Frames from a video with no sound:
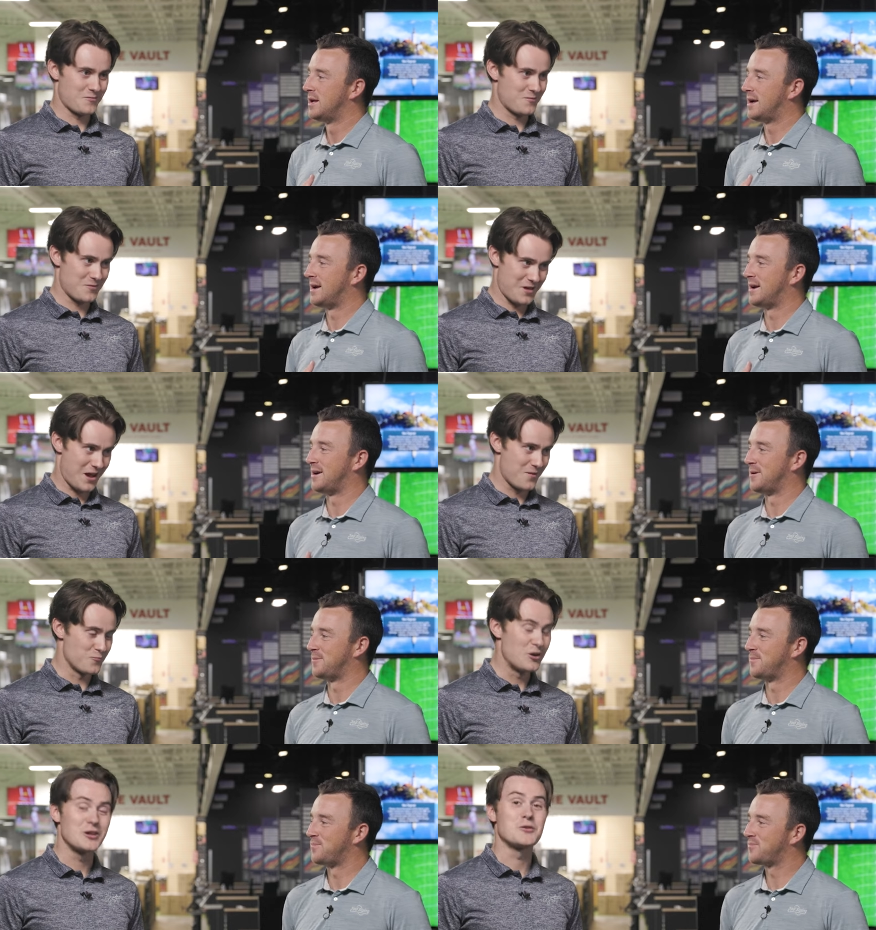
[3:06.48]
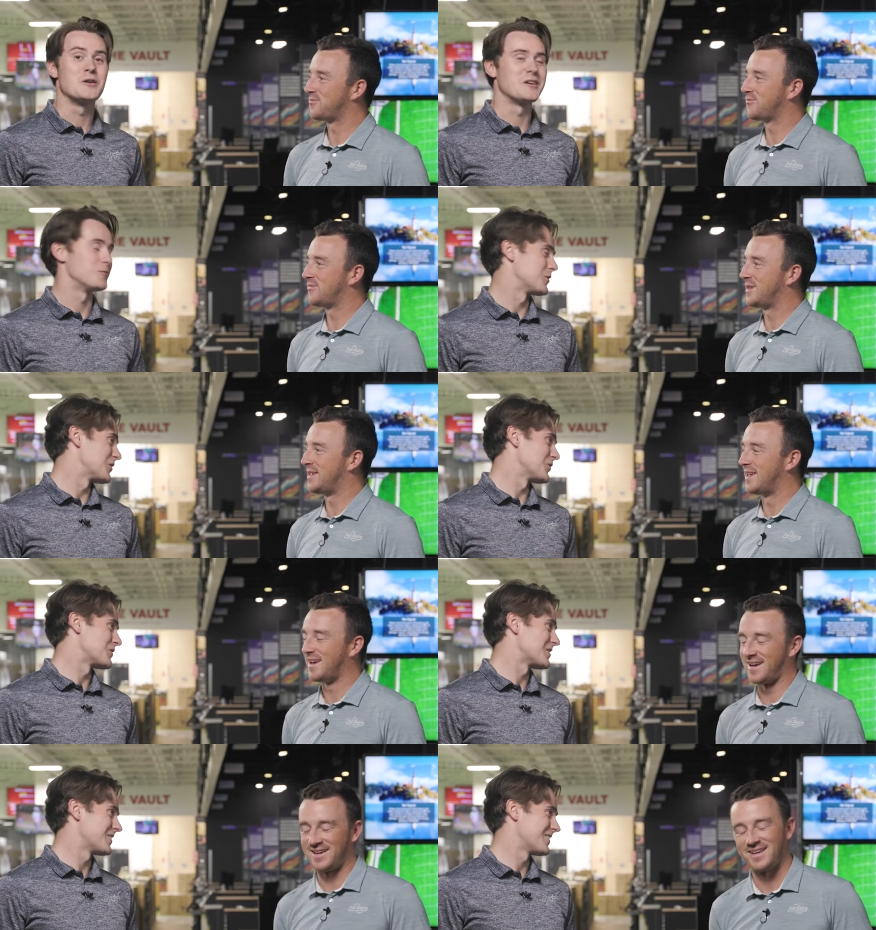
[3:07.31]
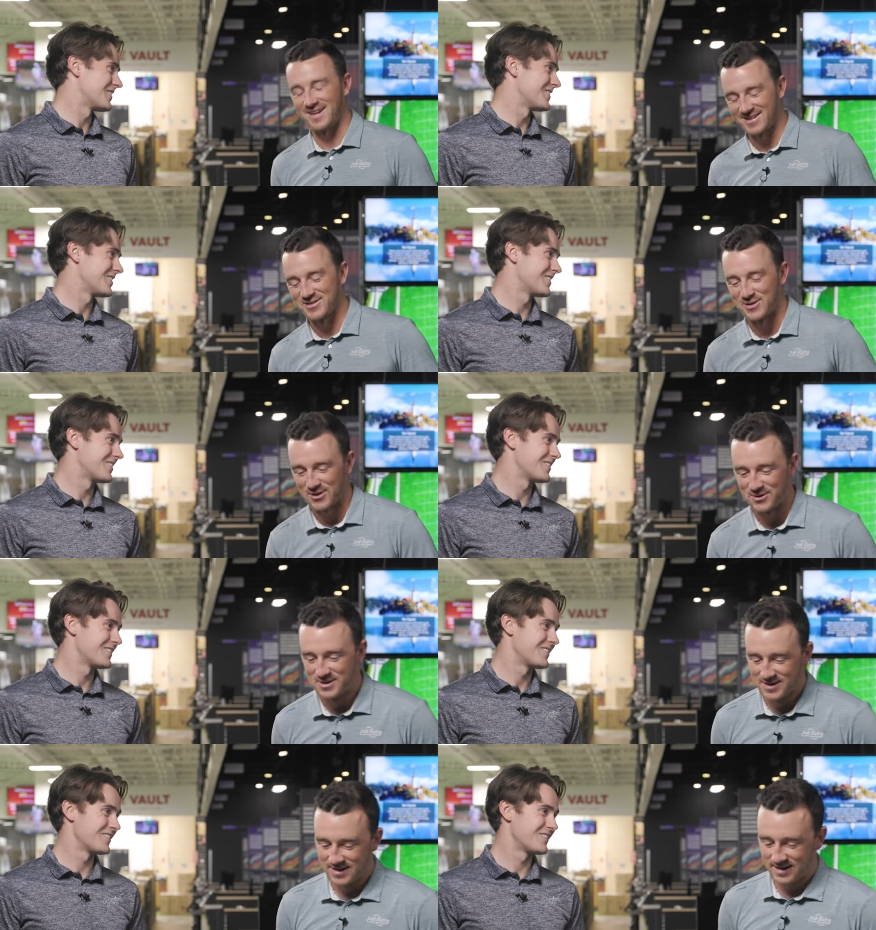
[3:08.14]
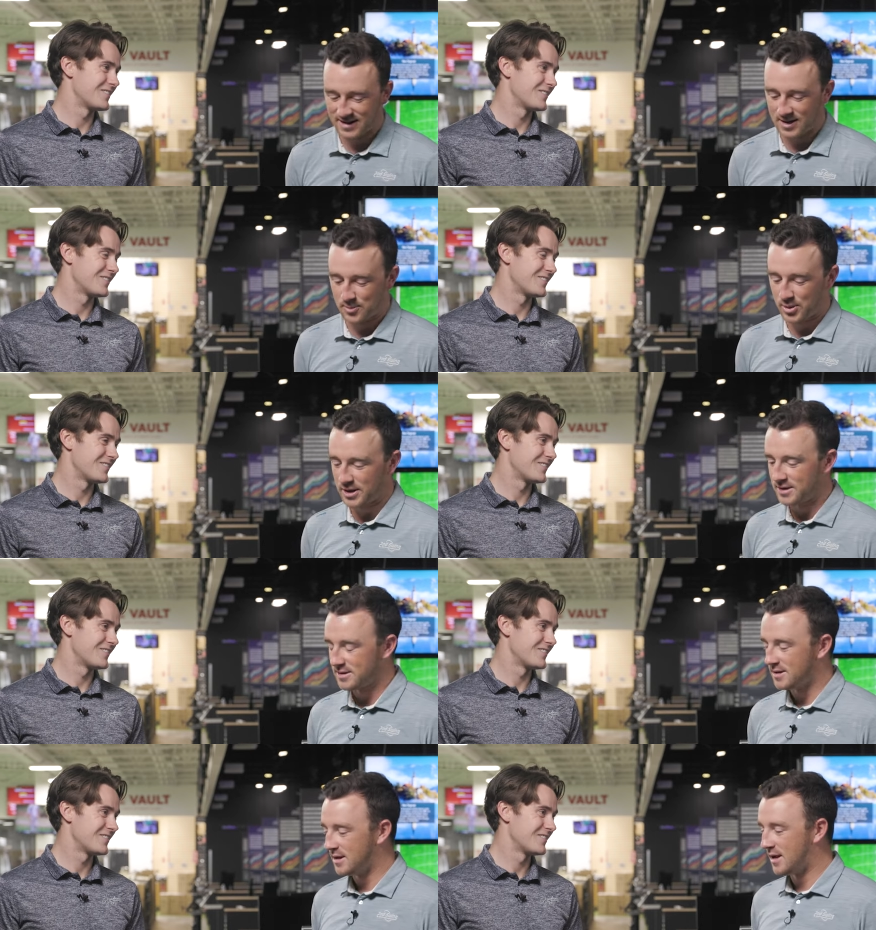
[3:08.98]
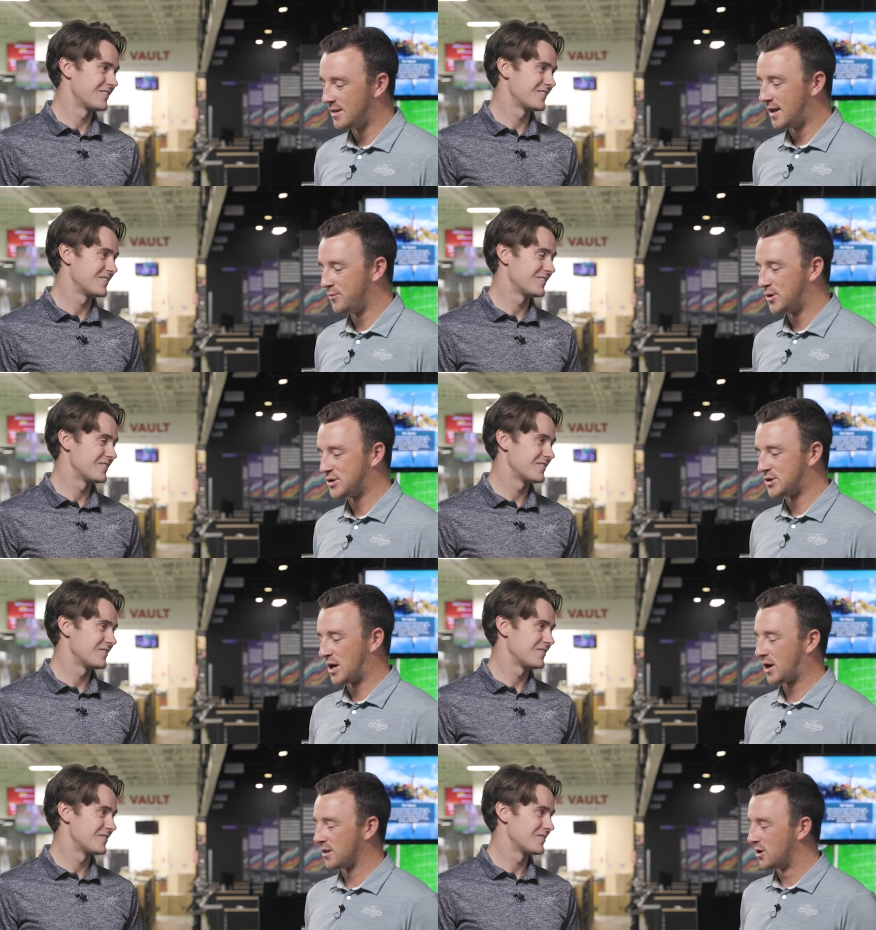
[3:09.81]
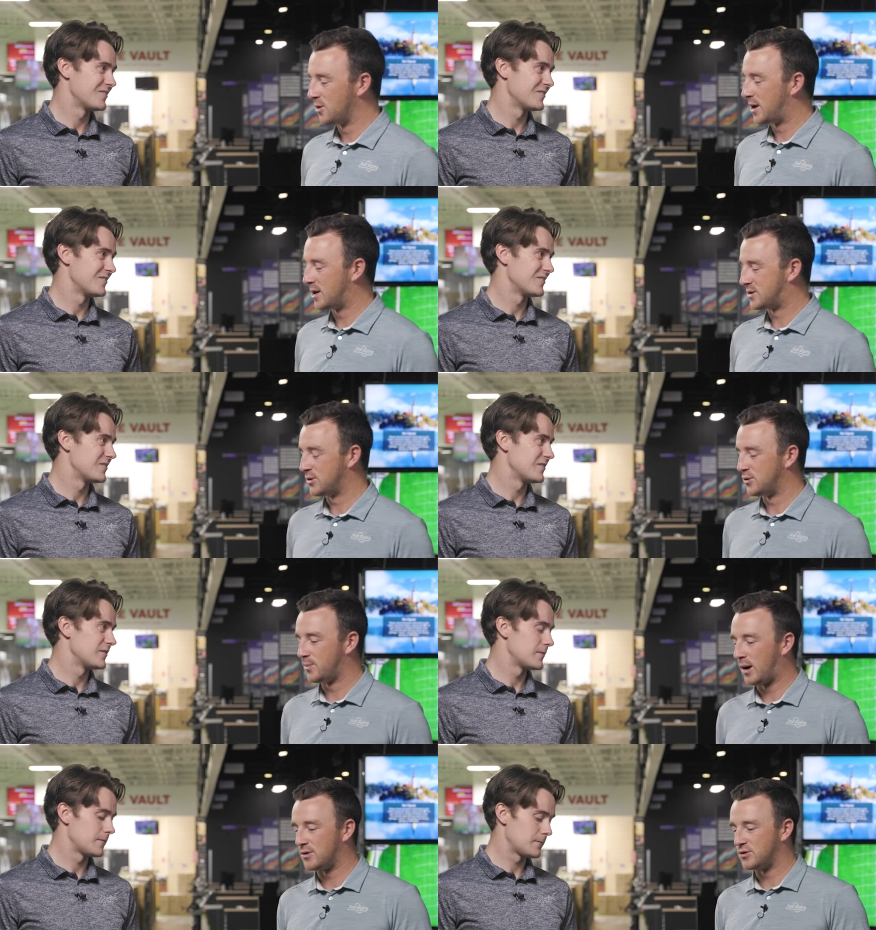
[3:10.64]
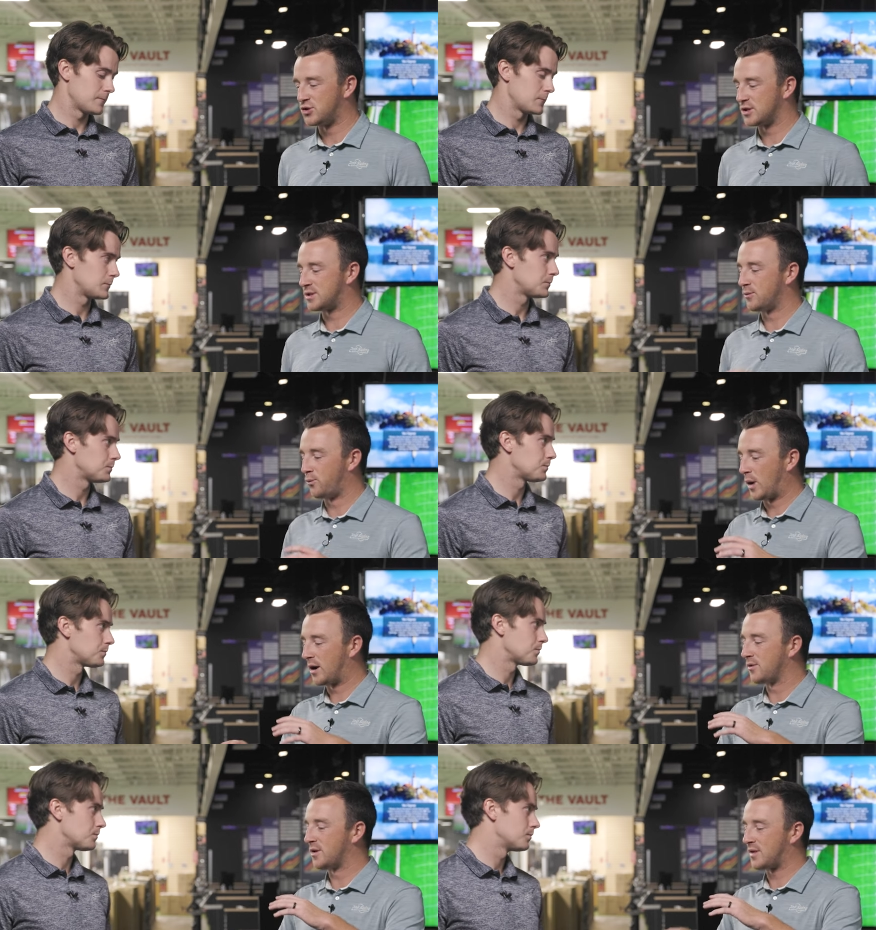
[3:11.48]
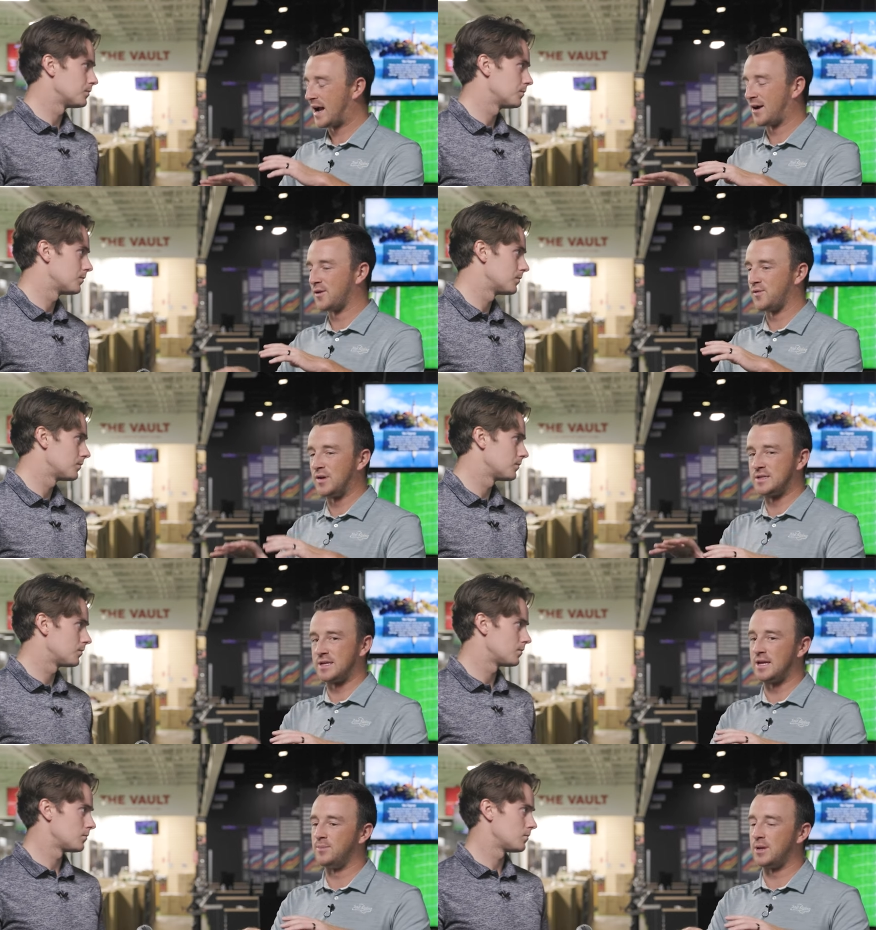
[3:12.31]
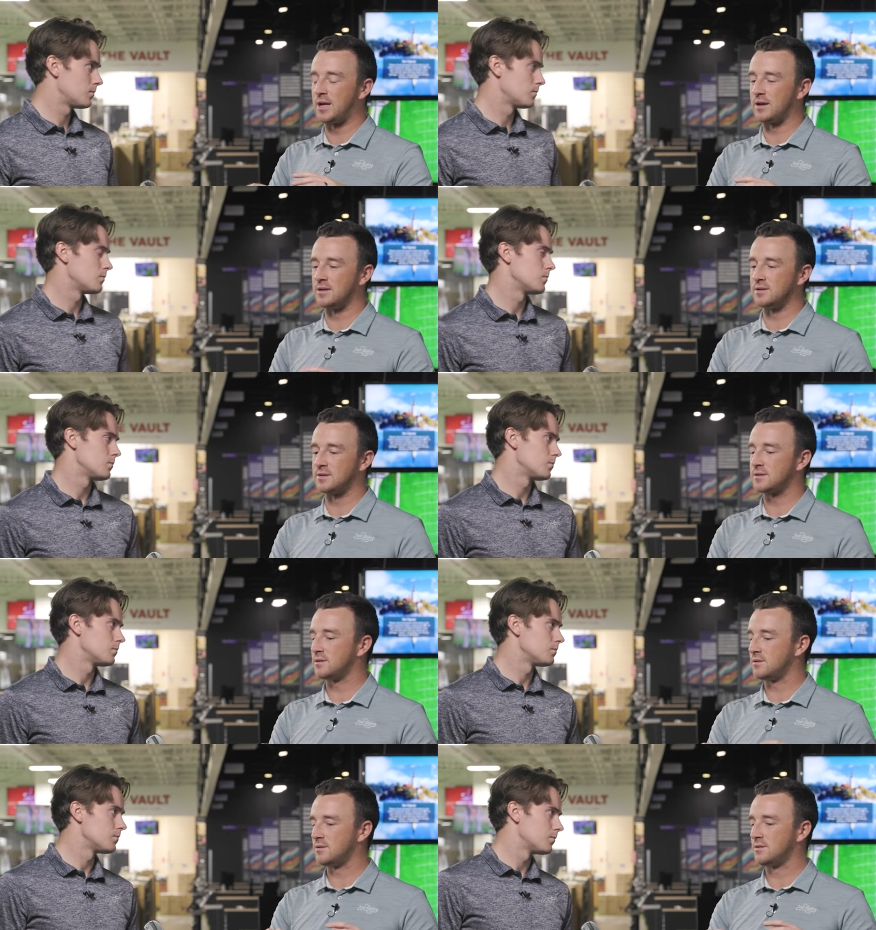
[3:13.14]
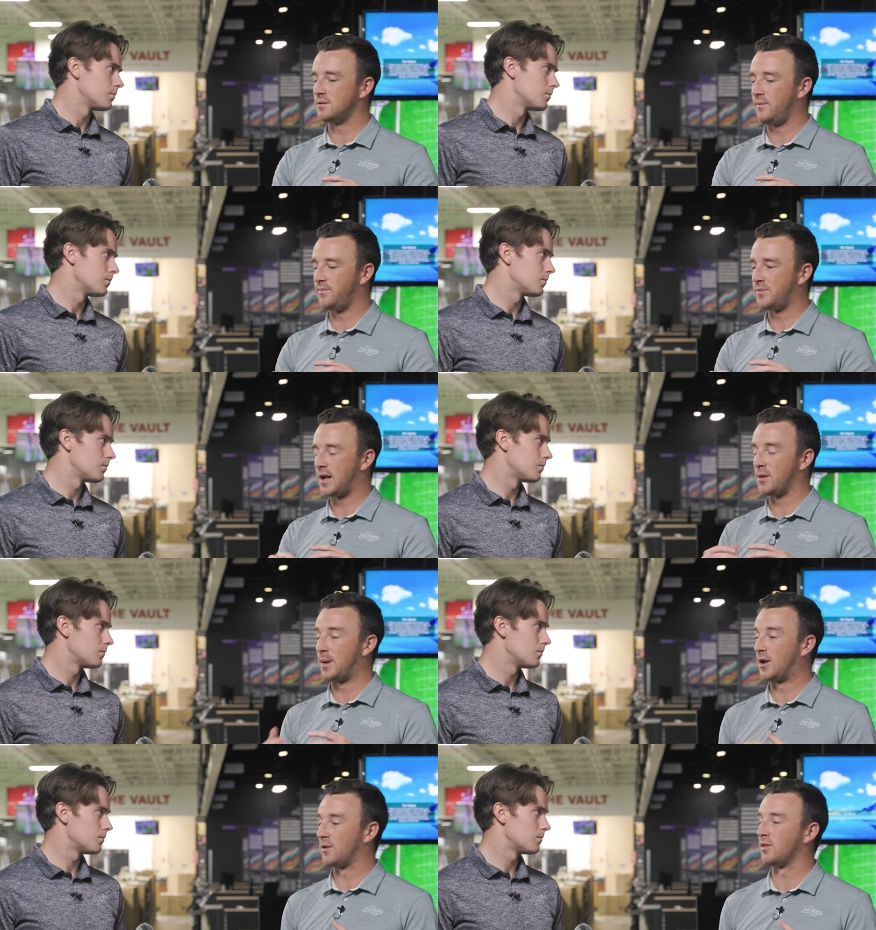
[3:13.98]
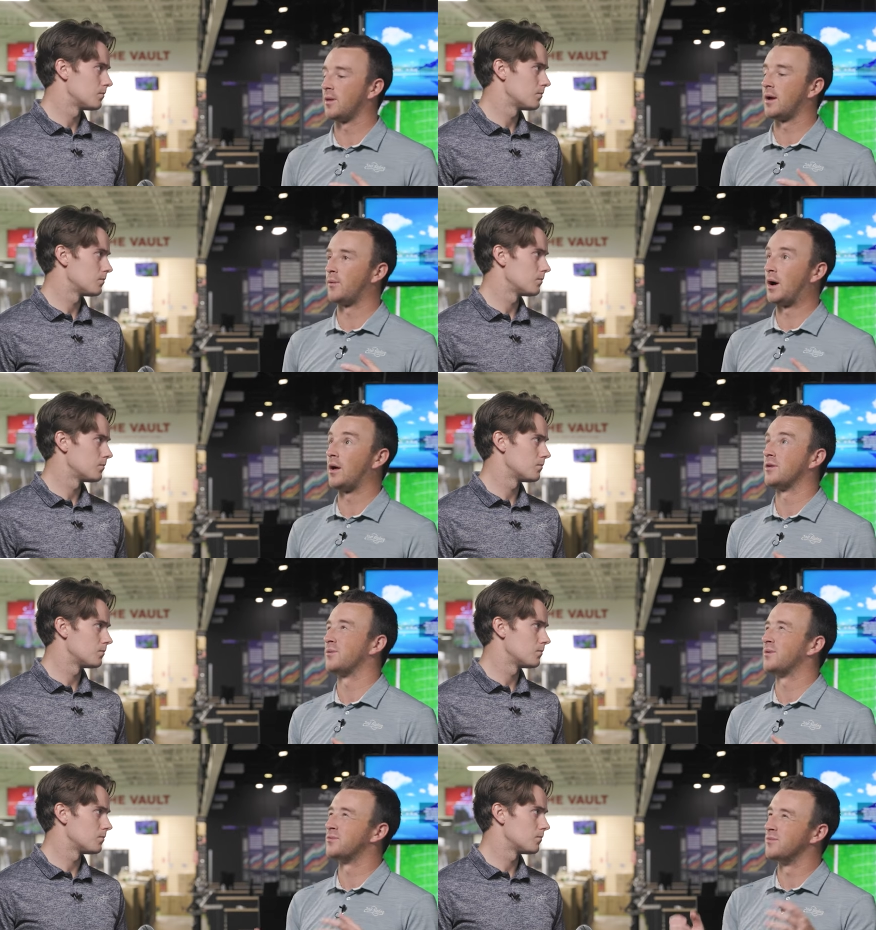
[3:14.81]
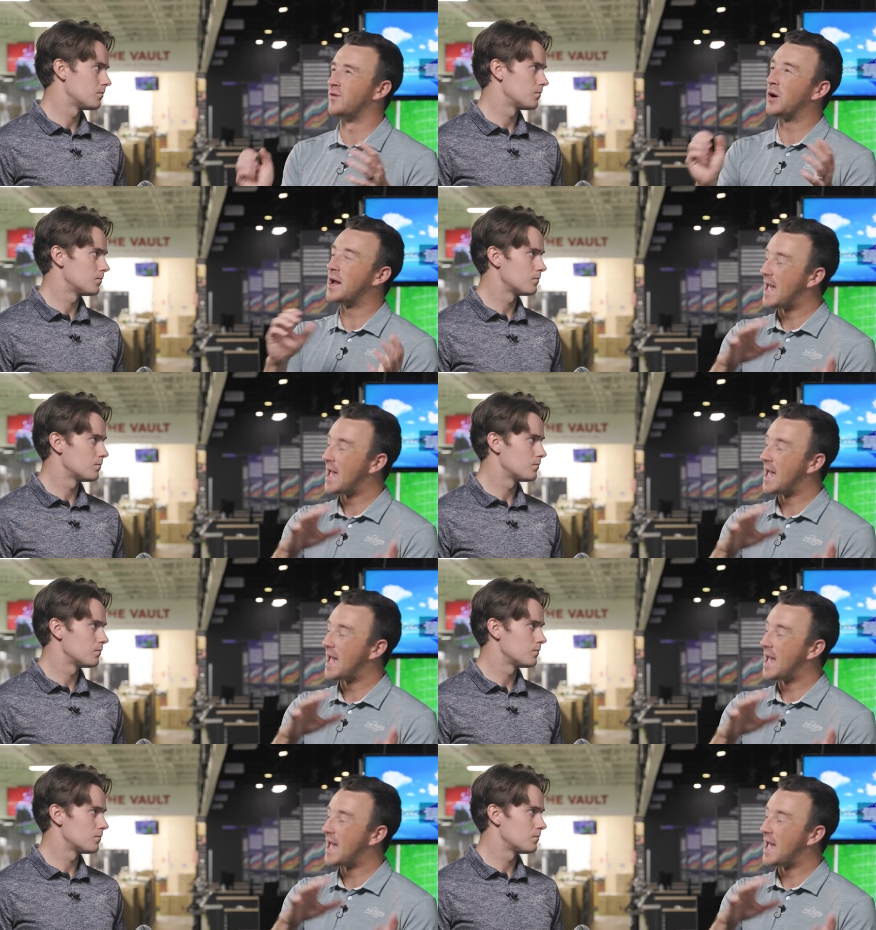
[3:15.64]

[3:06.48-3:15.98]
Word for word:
Speaker 1: um, I'm well acquainted with those. Yeah, yeah. So, uh, but and then we should talk a little bit too about just where this iron fits in, because TaylorMade, wow, at the very